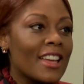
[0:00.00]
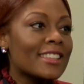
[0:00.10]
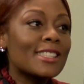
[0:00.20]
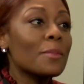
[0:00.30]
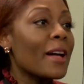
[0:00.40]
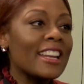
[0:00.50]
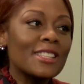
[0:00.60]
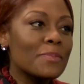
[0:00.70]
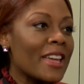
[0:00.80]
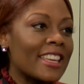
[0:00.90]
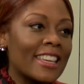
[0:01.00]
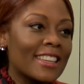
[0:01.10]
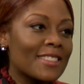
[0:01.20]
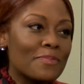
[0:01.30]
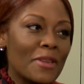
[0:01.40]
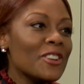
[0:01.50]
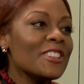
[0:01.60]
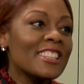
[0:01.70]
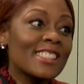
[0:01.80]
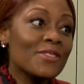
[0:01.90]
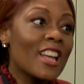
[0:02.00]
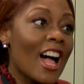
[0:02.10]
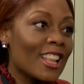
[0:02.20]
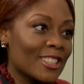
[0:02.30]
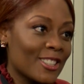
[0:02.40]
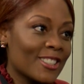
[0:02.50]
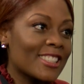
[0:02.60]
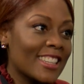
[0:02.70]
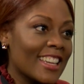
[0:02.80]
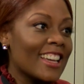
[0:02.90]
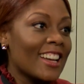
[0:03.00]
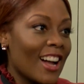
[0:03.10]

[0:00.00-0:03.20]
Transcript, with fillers: Somebody's making billions of dollars yep.